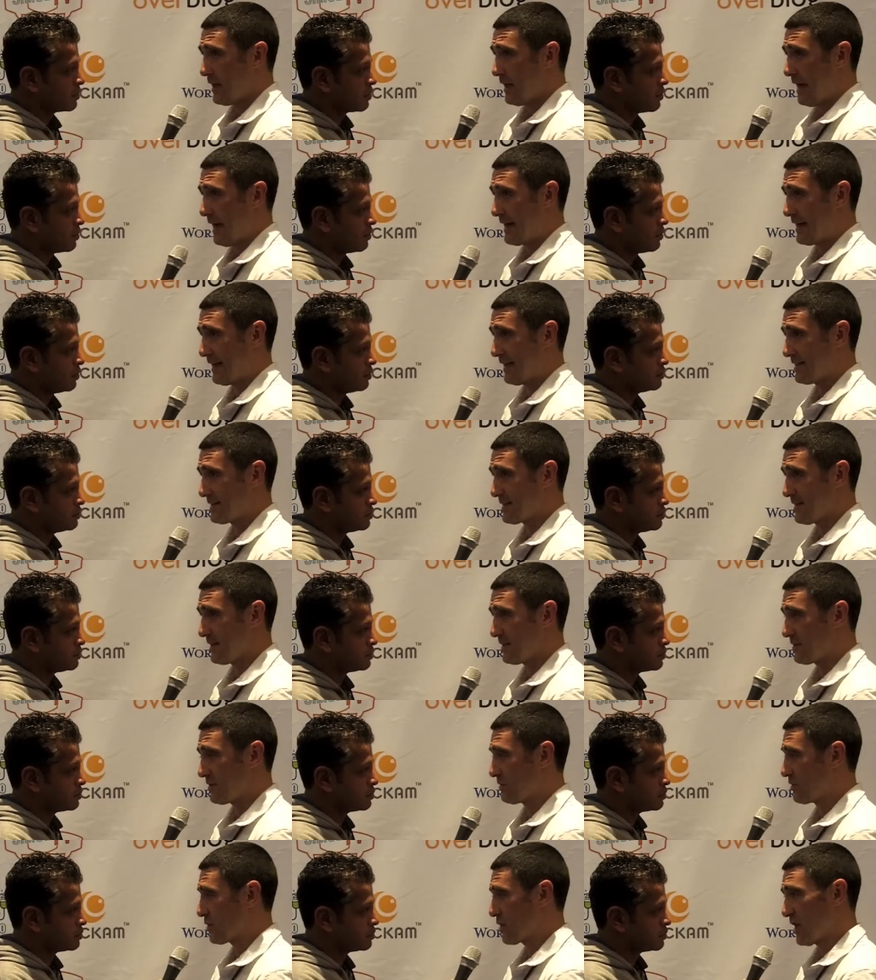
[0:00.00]
Speaker 1: And I decided
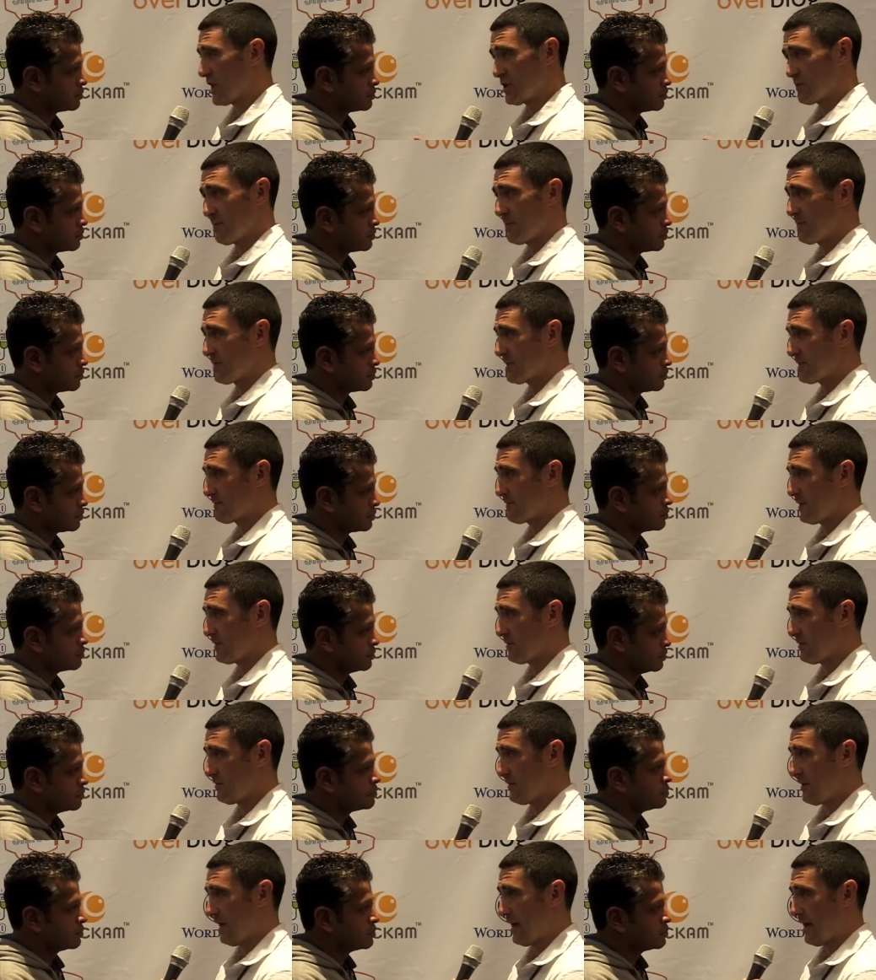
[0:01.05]
to change my business
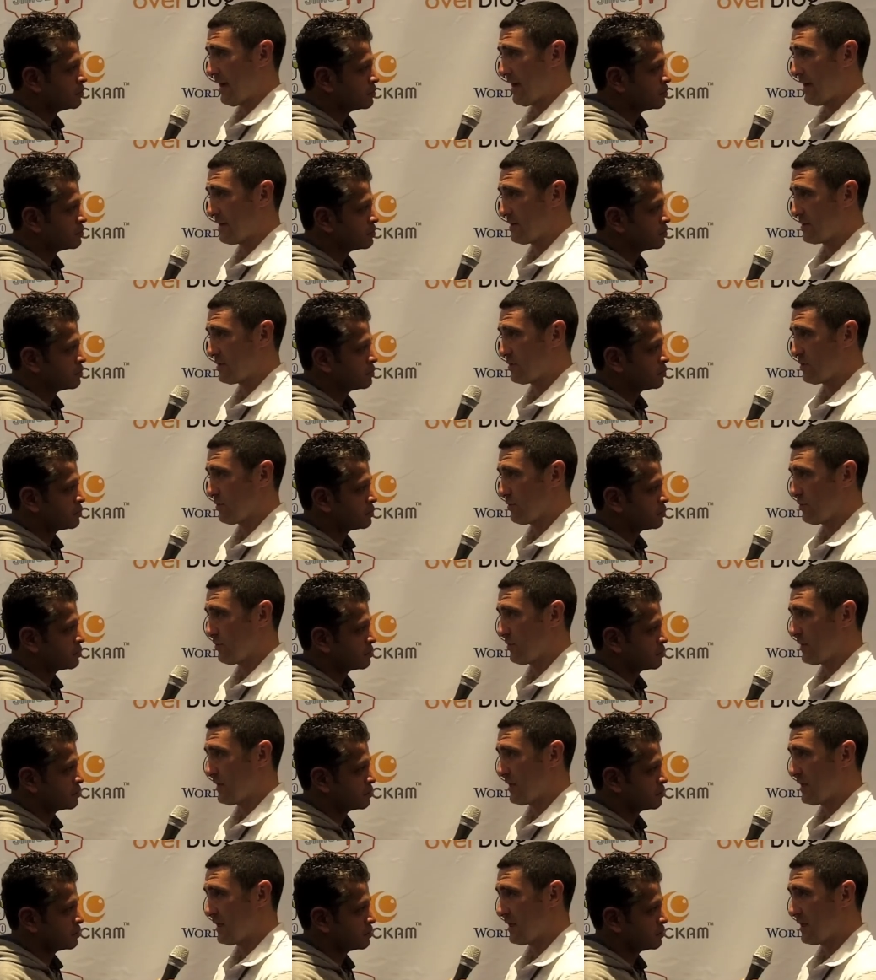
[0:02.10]
model and to
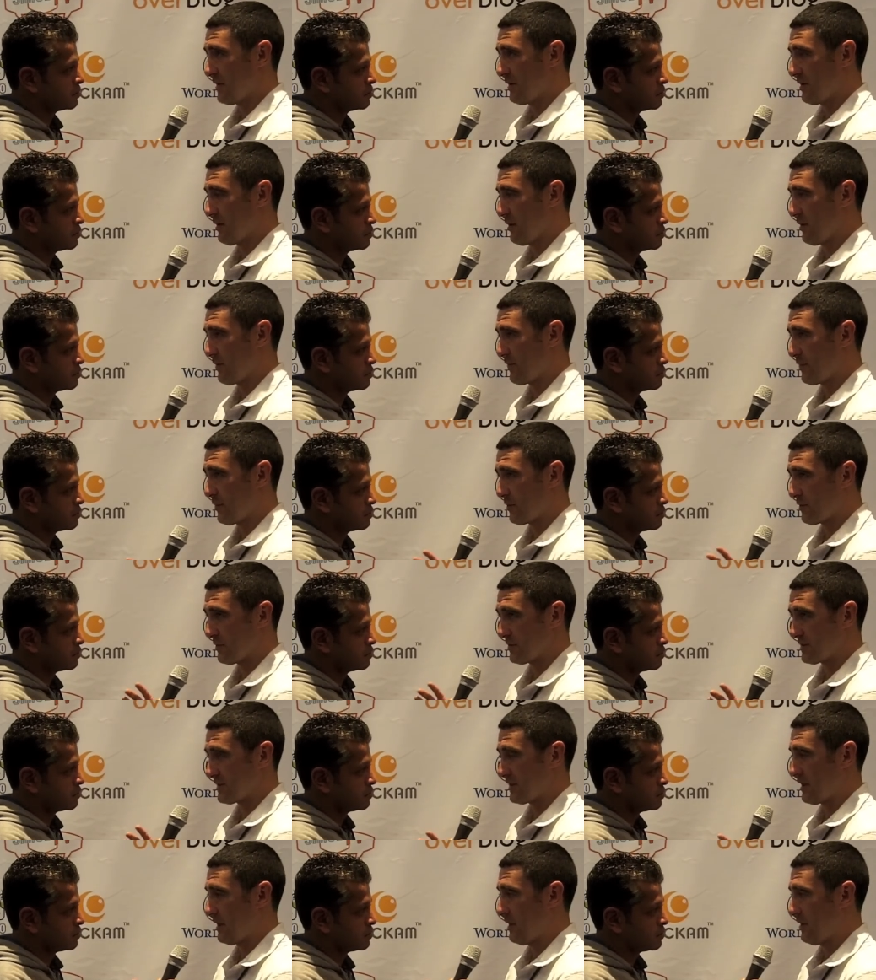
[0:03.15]
really uh,
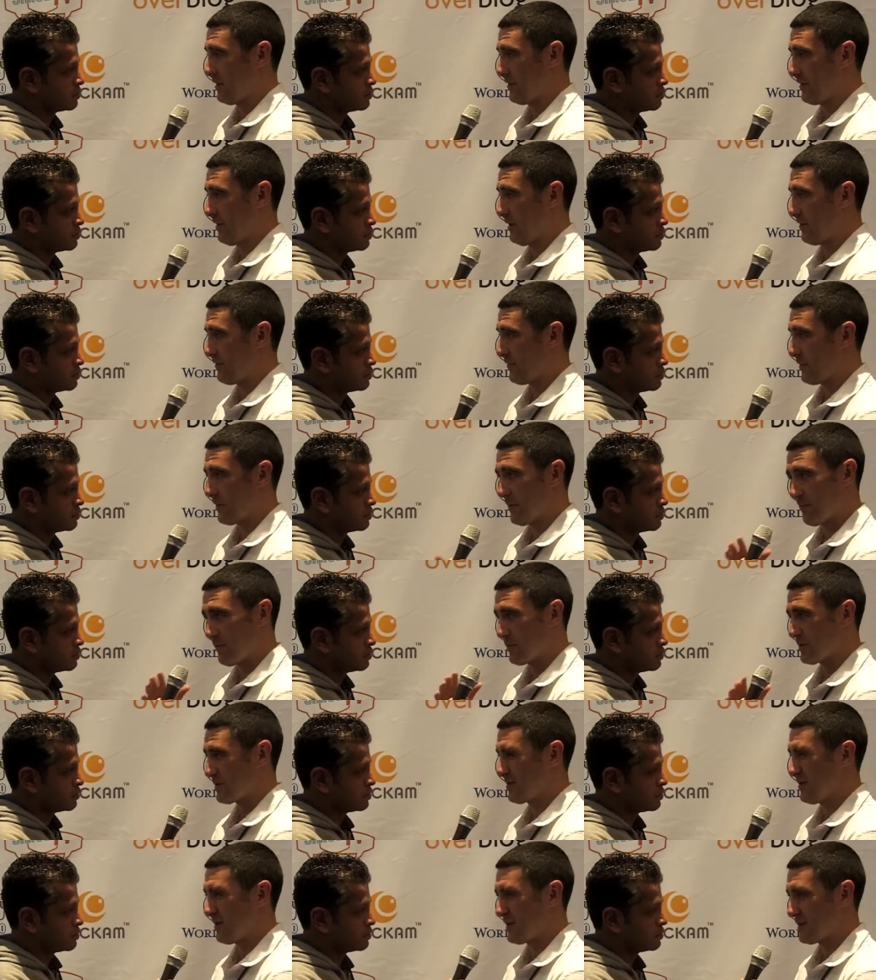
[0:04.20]
focus on offering a
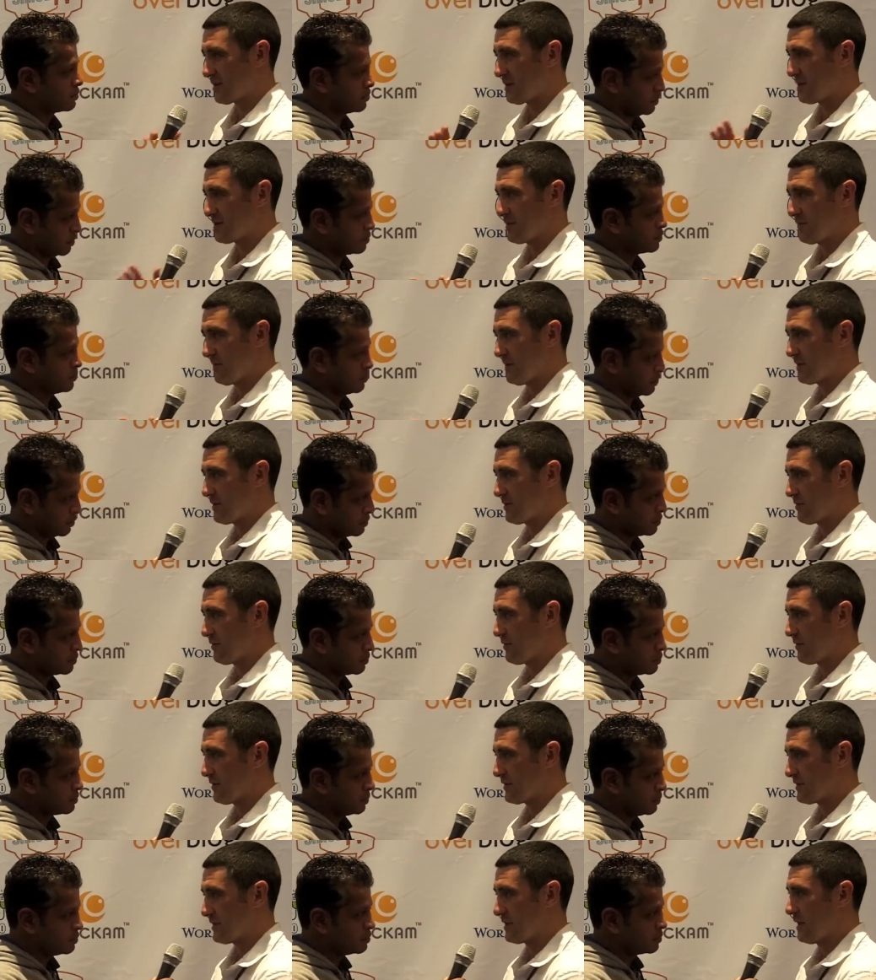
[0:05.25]
personalized, customized
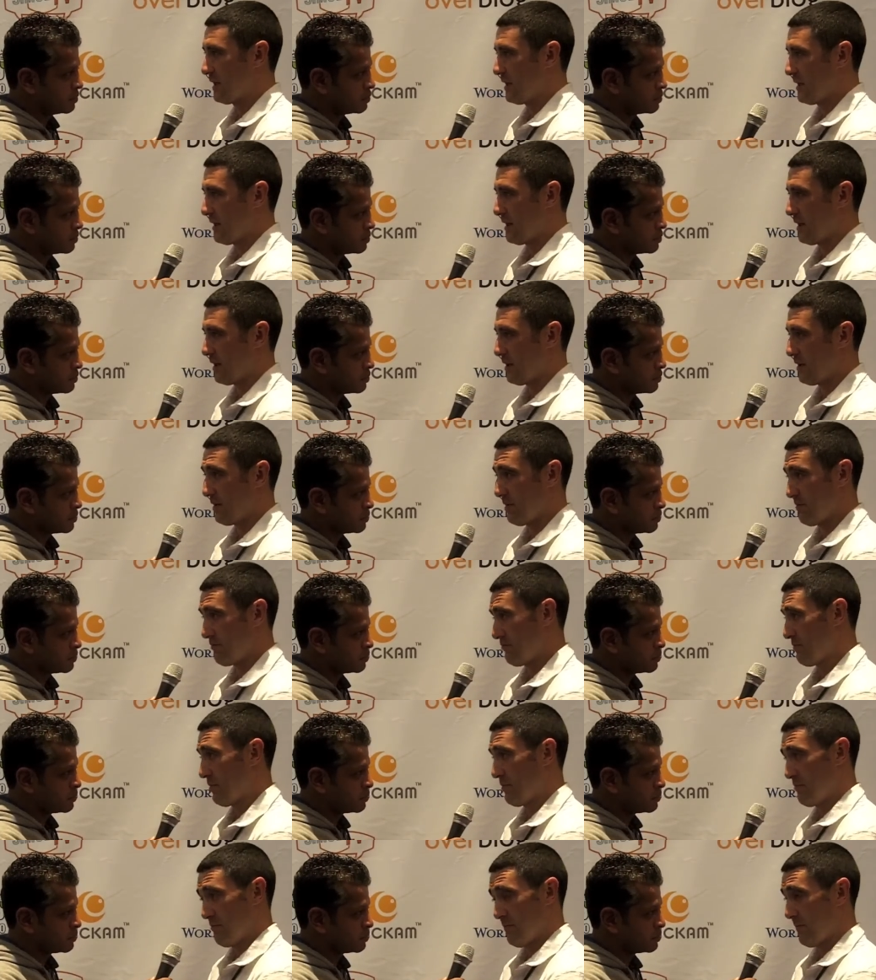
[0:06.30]
service. Um,
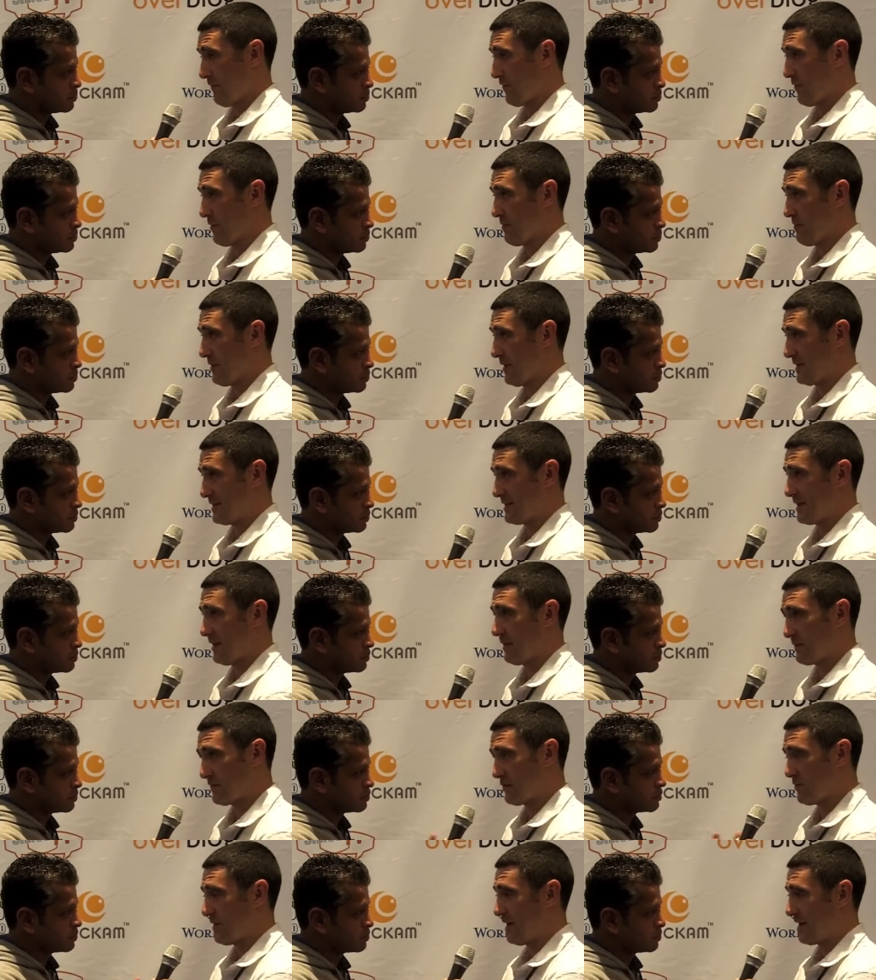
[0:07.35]
from
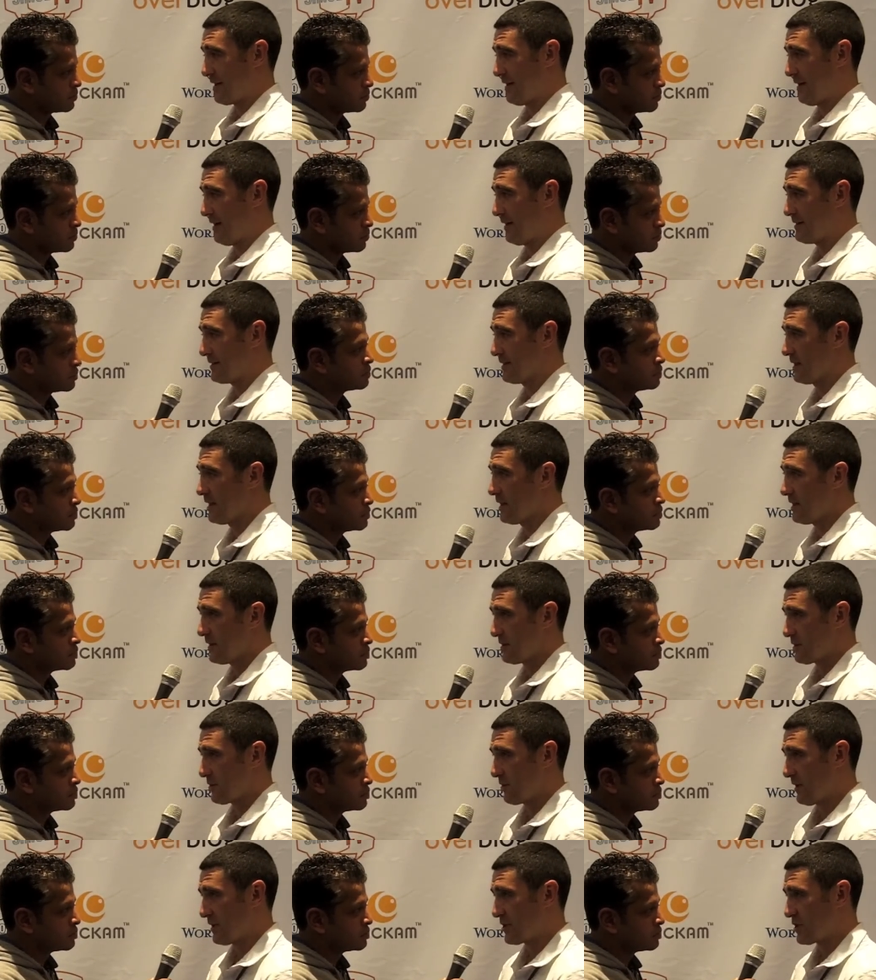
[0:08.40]
myself to my clients.
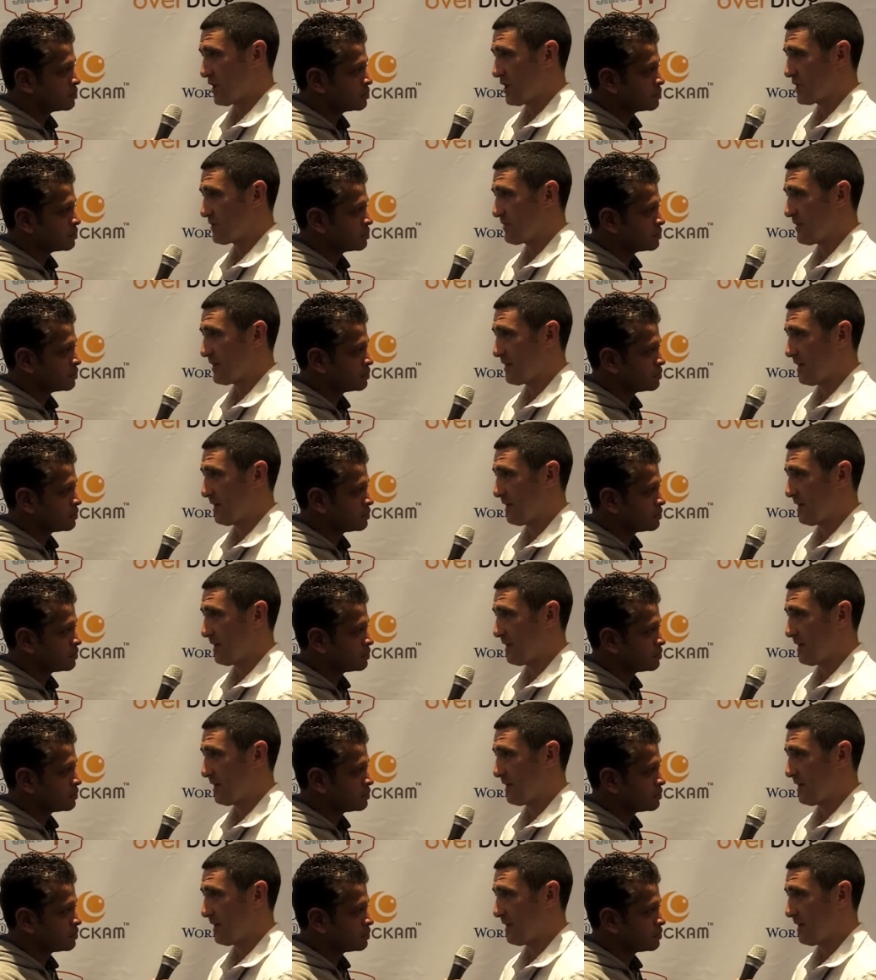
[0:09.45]
So I changed my